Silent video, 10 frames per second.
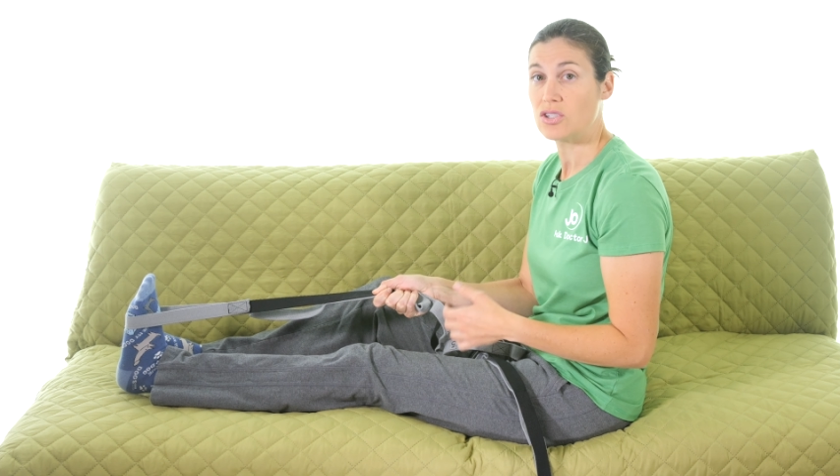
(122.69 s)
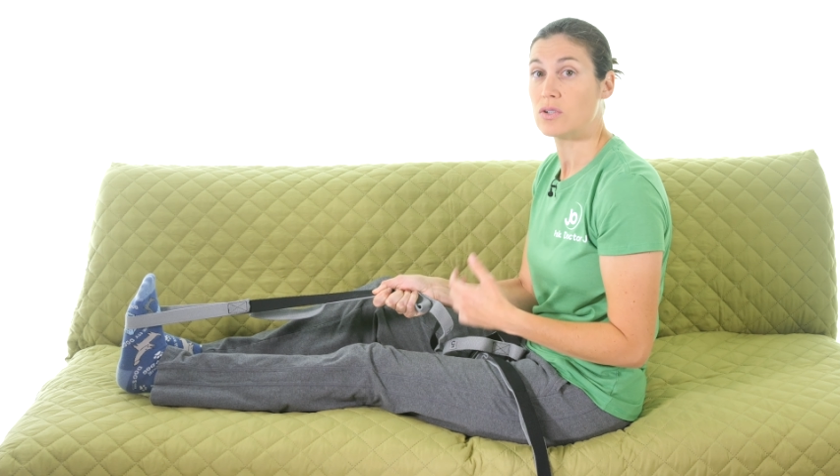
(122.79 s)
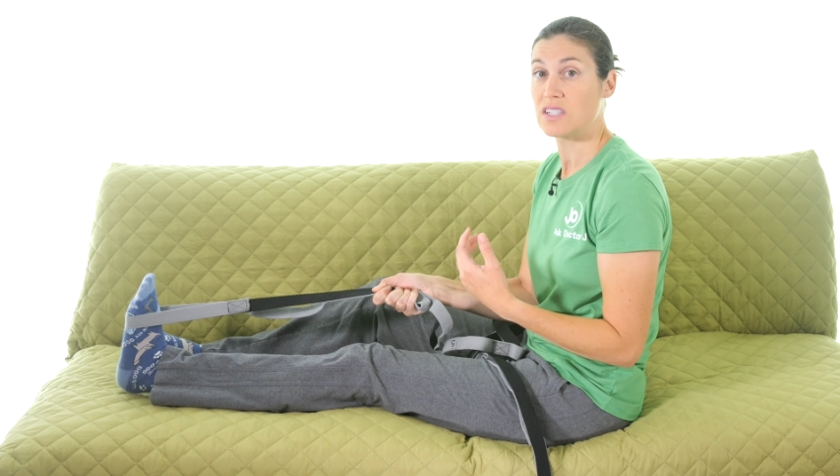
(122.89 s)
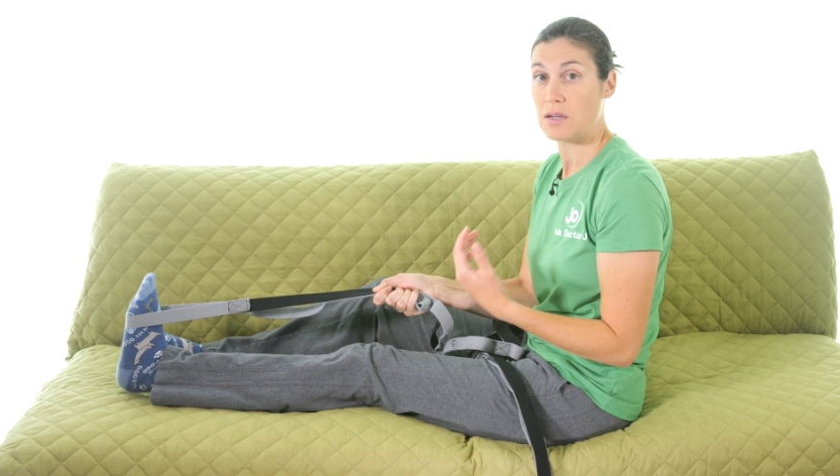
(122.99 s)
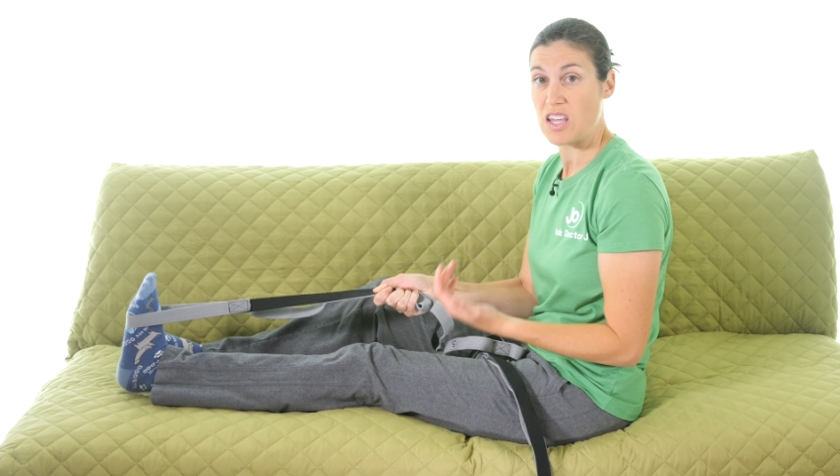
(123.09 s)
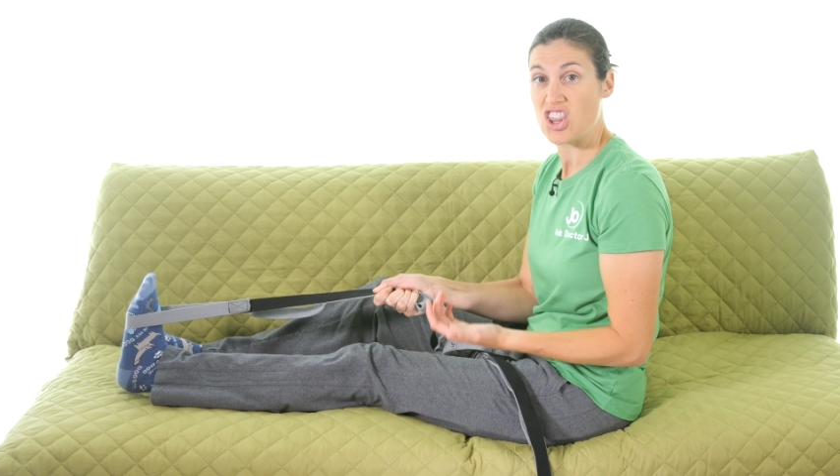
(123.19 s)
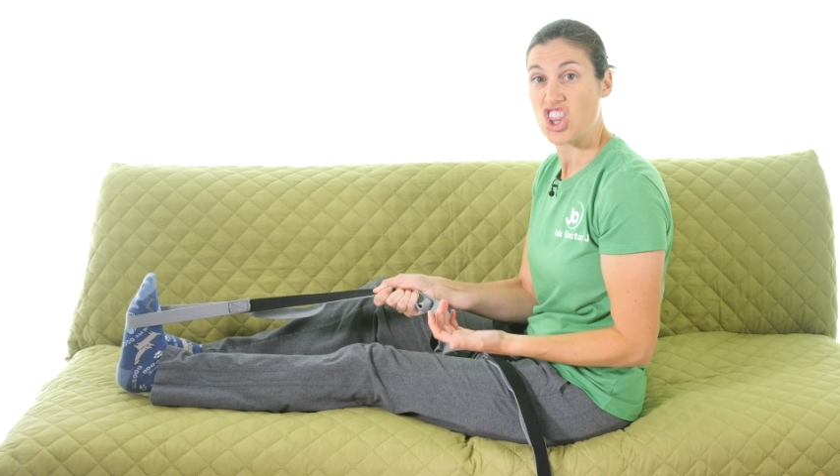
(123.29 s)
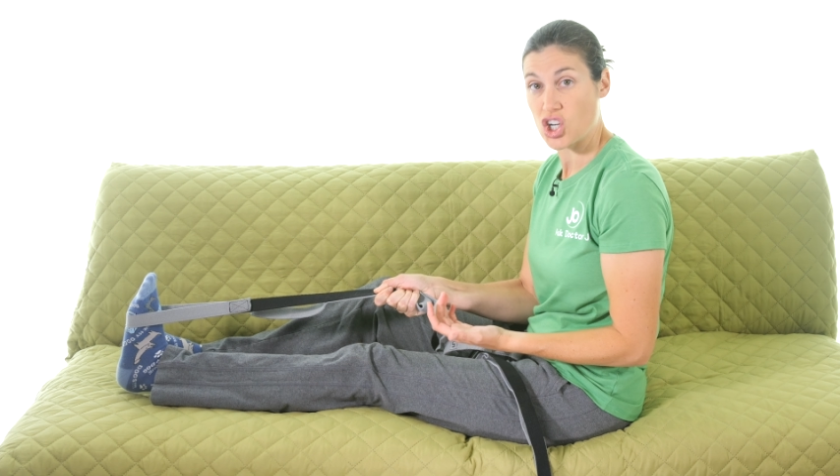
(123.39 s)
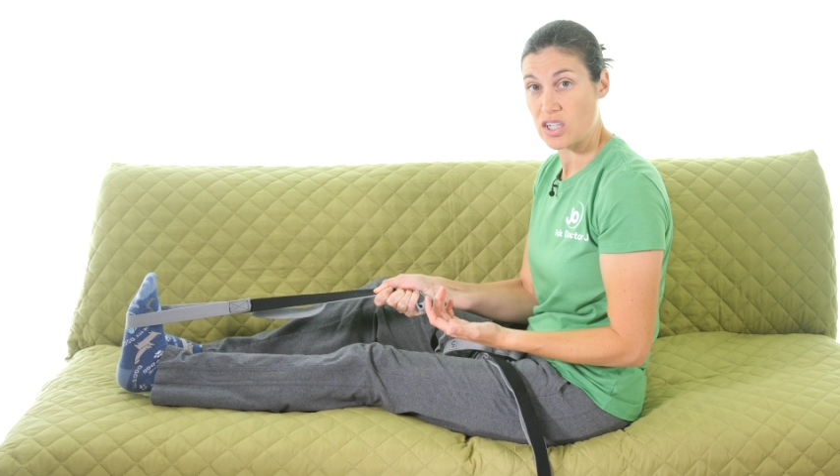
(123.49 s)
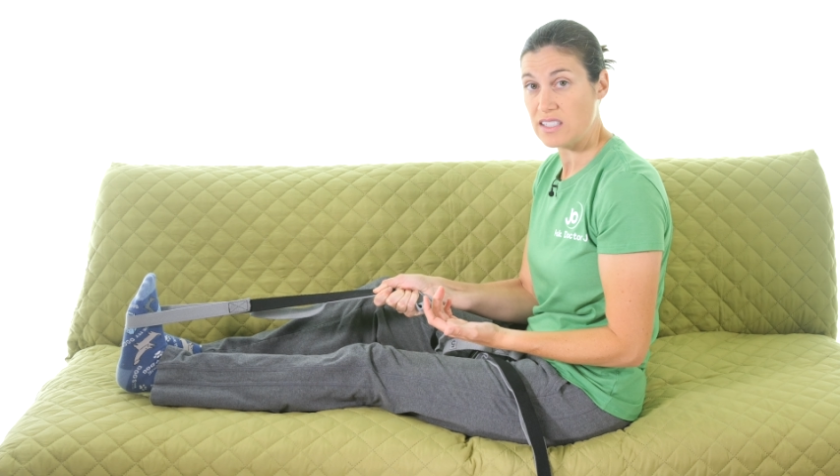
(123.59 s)
so it's gonna be
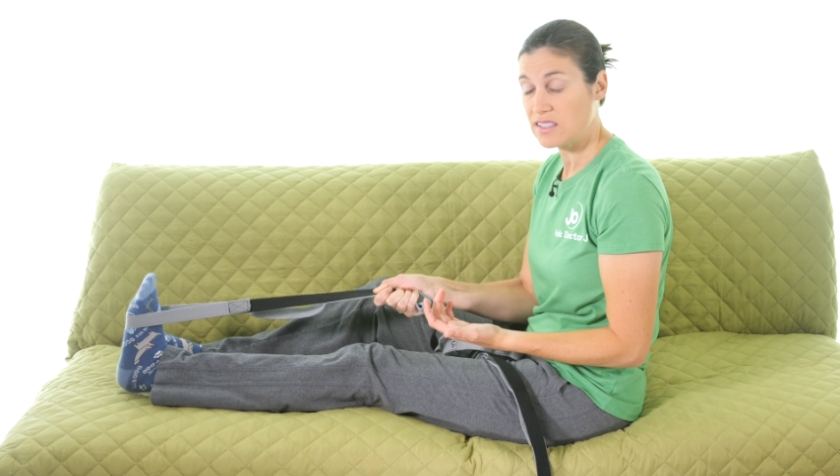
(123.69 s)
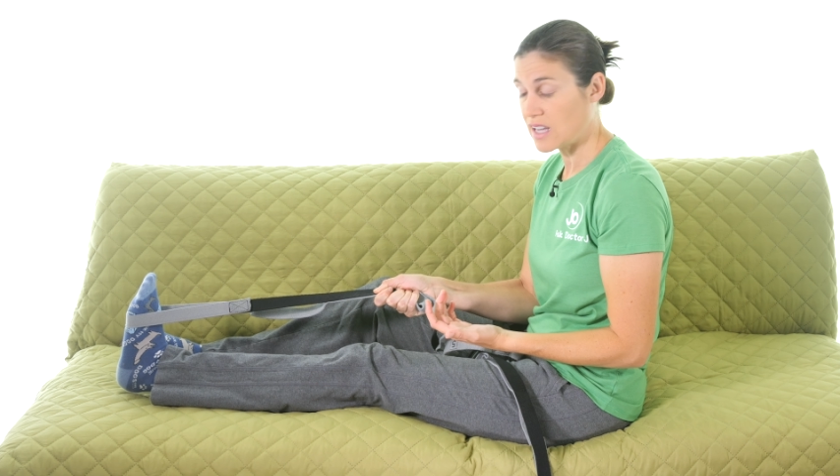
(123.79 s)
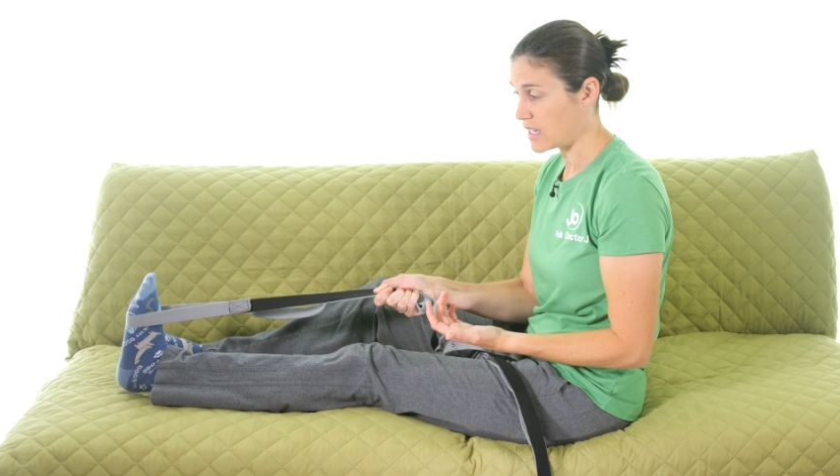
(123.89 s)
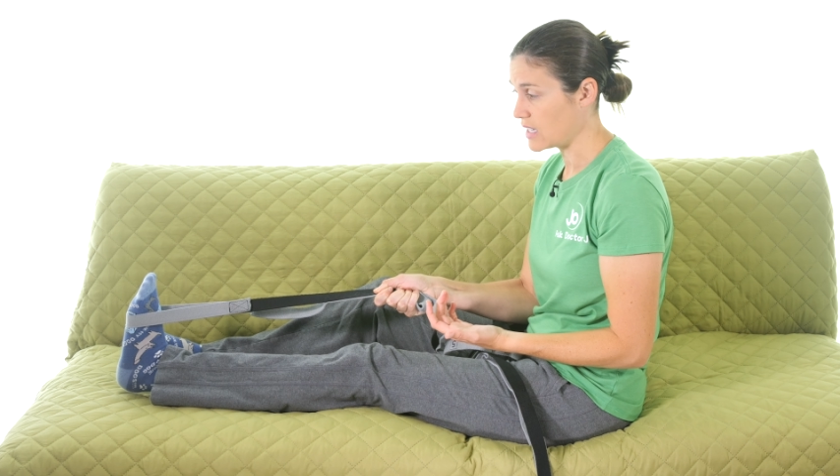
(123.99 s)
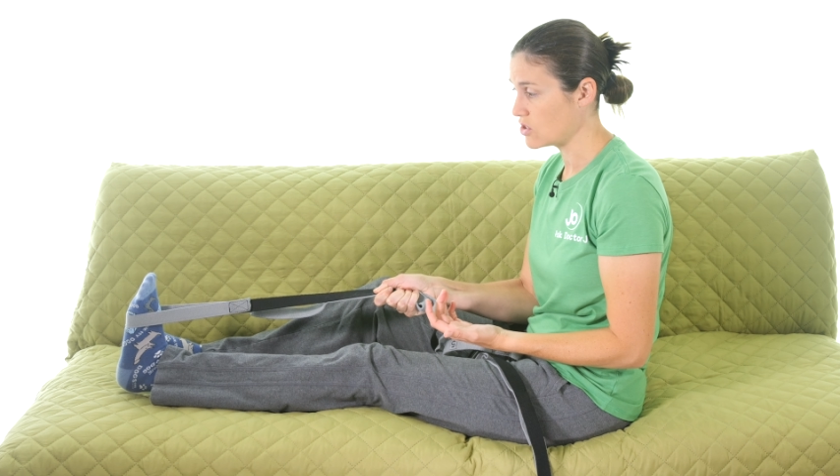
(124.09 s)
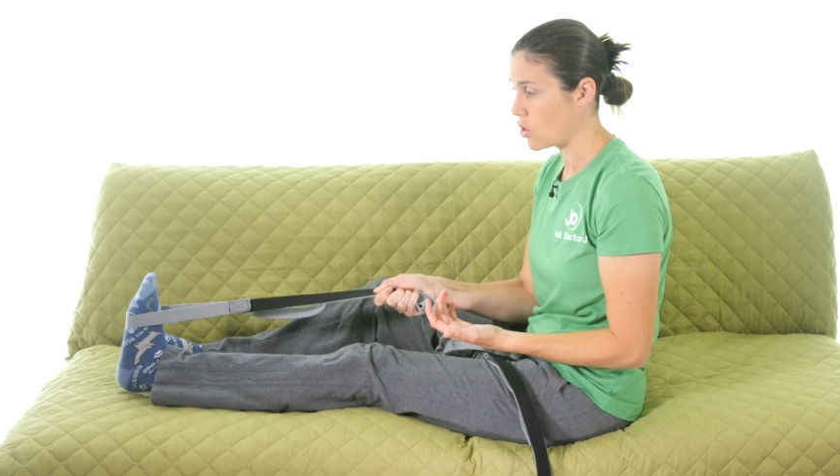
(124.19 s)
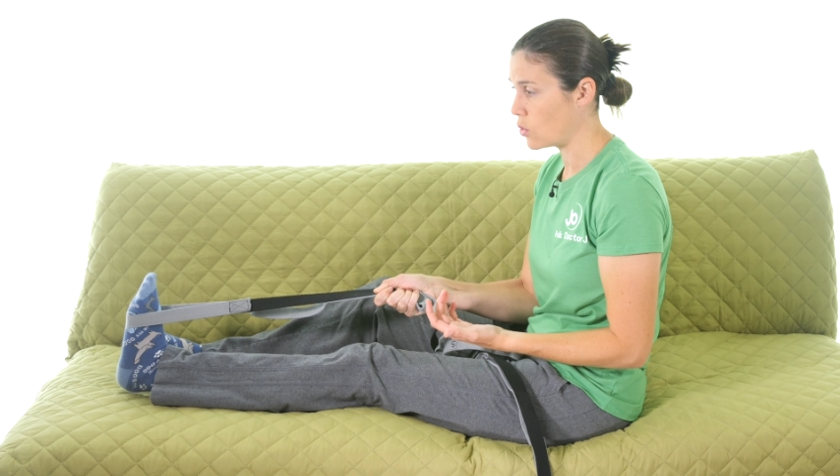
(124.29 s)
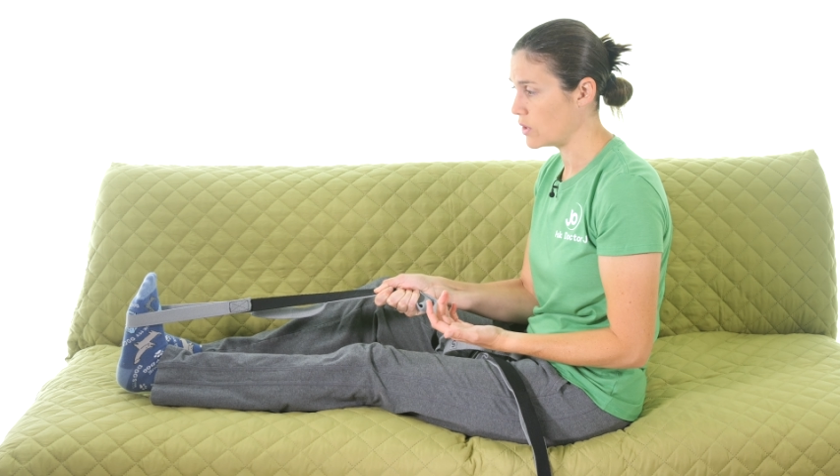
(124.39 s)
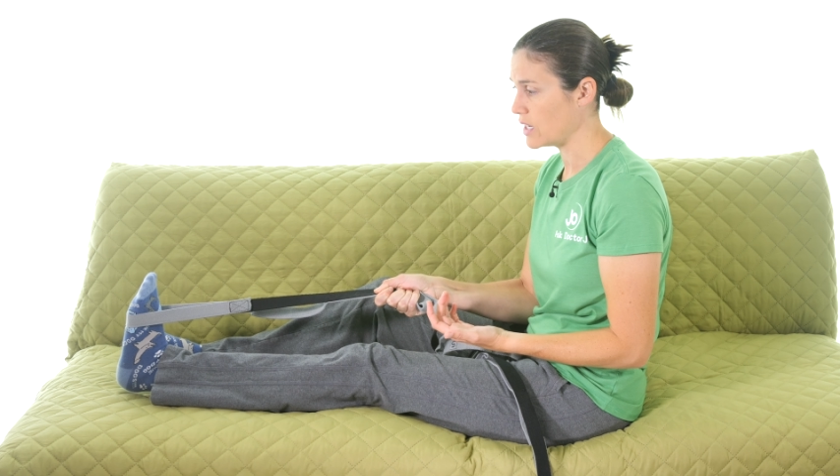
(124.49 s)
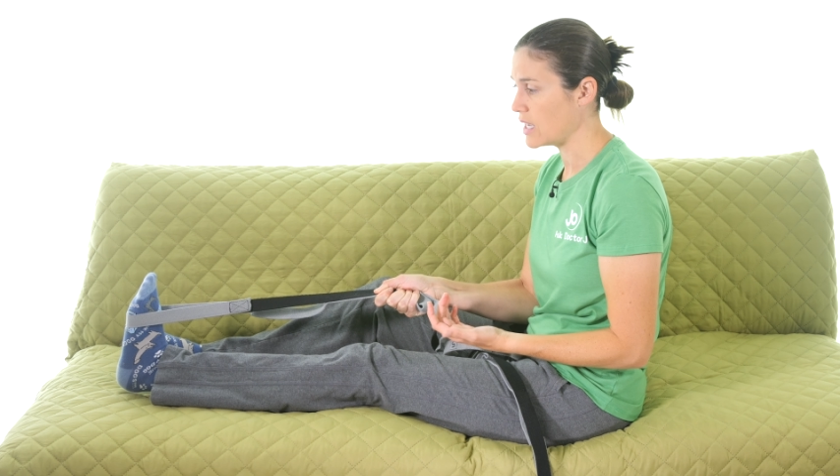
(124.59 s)
30 seconds
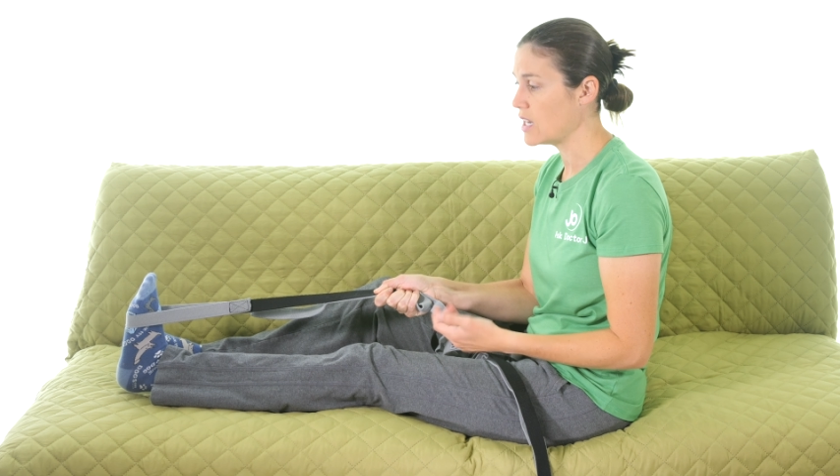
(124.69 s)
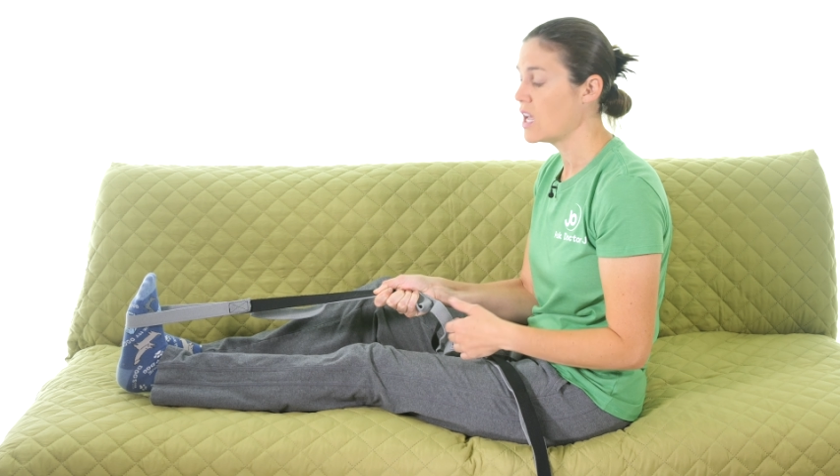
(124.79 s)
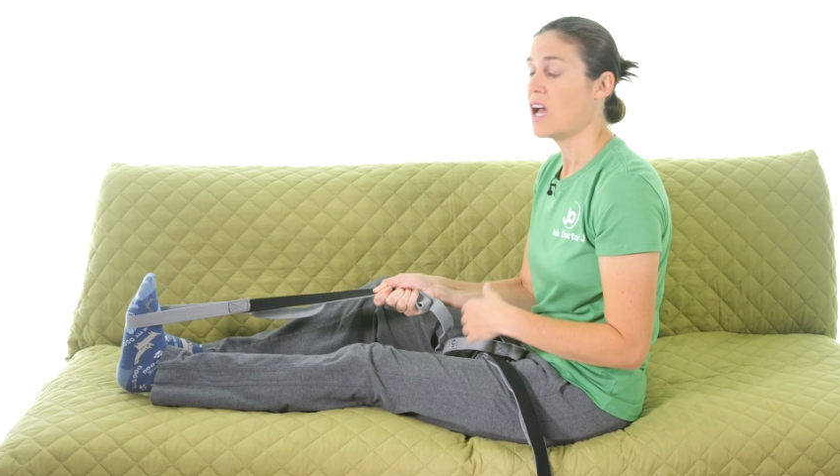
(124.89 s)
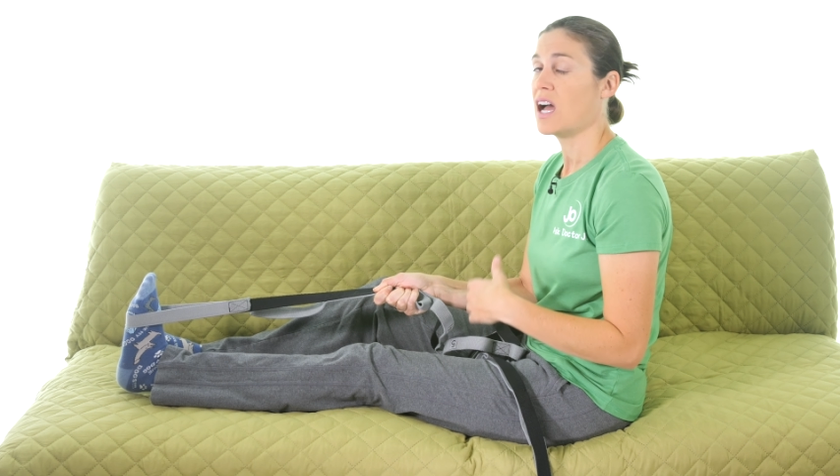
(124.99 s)
holding it.